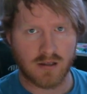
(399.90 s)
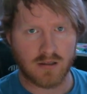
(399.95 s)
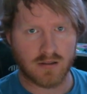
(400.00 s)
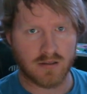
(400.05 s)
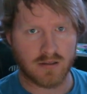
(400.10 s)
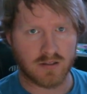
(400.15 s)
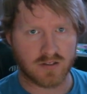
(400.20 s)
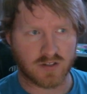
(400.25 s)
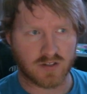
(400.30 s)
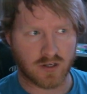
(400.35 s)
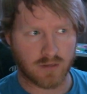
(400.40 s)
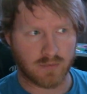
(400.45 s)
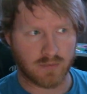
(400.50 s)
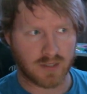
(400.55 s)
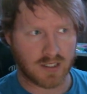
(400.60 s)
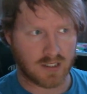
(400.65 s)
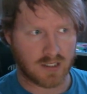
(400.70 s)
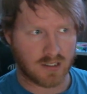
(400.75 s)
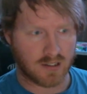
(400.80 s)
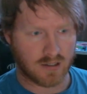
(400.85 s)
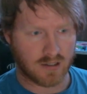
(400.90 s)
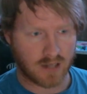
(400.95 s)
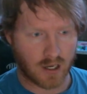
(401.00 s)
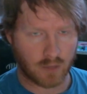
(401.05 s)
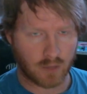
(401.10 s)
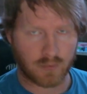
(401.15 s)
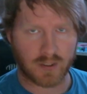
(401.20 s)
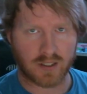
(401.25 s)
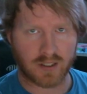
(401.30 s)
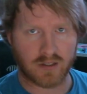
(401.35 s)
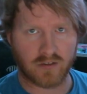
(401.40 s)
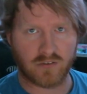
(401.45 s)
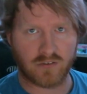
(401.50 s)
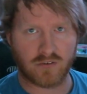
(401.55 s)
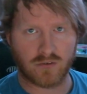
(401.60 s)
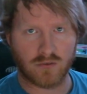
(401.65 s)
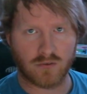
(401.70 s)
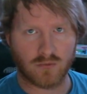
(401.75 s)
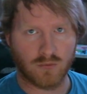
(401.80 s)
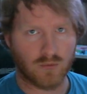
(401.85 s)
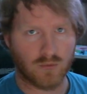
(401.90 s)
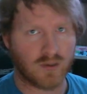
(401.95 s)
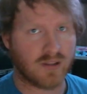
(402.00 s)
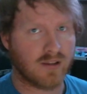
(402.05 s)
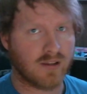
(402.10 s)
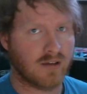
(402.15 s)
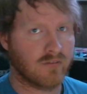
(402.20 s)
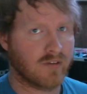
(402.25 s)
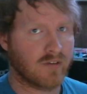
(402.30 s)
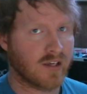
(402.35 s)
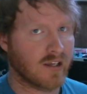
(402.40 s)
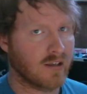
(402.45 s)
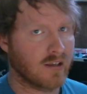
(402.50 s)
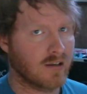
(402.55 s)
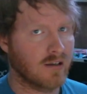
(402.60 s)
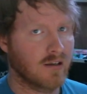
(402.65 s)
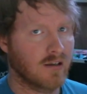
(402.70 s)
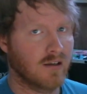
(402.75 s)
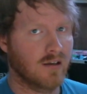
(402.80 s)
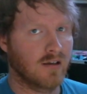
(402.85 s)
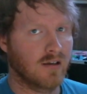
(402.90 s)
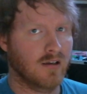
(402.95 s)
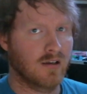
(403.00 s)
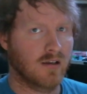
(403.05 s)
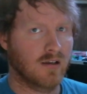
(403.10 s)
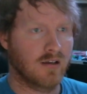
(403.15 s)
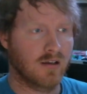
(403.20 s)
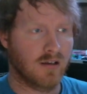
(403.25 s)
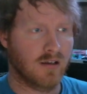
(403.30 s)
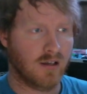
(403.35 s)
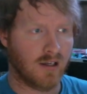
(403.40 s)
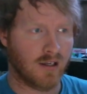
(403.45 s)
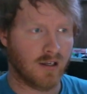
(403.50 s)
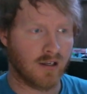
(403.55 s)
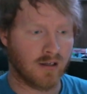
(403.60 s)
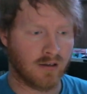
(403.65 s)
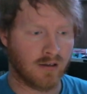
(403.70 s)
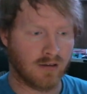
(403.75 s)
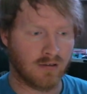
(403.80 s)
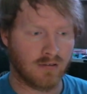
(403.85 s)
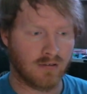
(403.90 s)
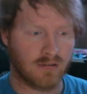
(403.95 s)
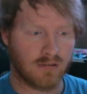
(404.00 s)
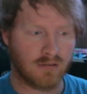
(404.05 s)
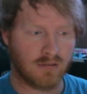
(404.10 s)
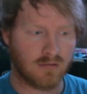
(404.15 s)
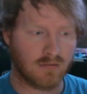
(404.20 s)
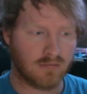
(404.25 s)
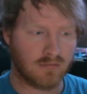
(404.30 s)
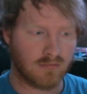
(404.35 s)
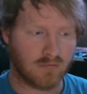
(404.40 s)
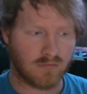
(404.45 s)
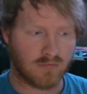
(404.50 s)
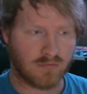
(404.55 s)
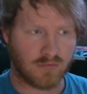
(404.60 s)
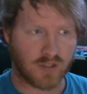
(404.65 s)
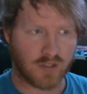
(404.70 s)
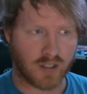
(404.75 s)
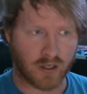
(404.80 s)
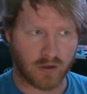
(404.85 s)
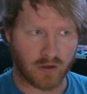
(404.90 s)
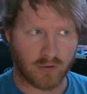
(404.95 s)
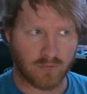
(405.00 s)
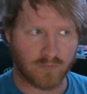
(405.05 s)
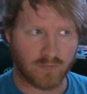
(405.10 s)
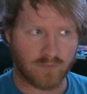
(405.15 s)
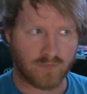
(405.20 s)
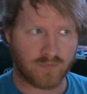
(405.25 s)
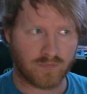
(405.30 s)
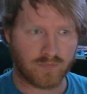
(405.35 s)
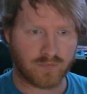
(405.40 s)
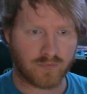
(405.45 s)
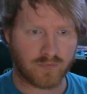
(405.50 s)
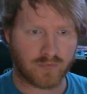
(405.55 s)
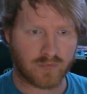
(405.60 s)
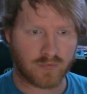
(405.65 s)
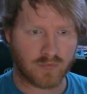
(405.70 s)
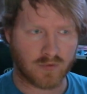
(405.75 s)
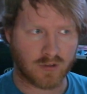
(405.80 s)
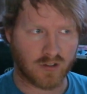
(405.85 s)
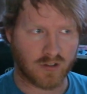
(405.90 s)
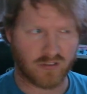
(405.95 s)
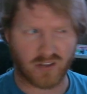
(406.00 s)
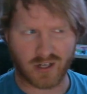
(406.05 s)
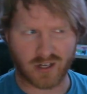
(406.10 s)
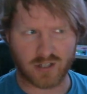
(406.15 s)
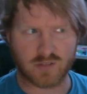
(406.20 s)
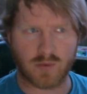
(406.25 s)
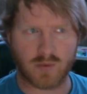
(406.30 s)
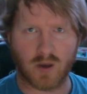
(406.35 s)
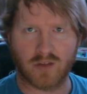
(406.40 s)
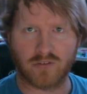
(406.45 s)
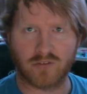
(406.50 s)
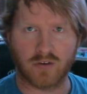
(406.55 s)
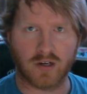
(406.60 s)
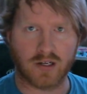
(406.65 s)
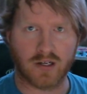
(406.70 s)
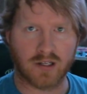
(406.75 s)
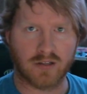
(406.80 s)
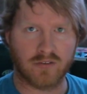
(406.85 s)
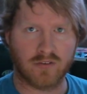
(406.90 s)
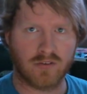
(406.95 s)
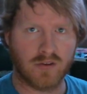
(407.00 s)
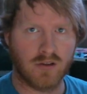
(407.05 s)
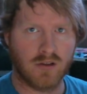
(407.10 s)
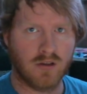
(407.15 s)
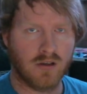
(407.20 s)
that's going to be helping us with the event and you know it's like a sponsor i guess